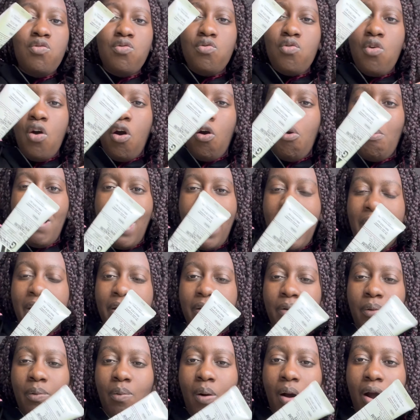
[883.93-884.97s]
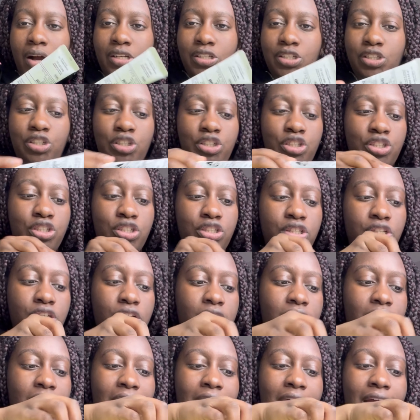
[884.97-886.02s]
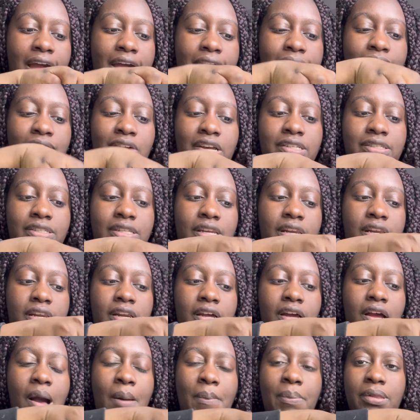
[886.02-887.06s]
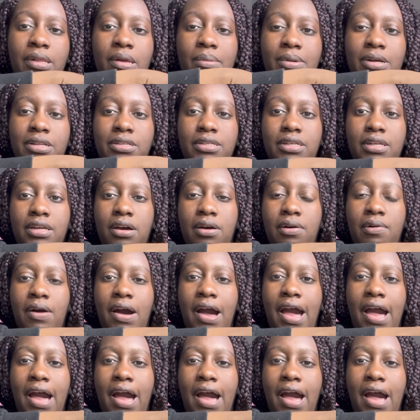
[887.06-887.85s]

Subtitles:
Holbein gouache that I had invested in a couple of months ago.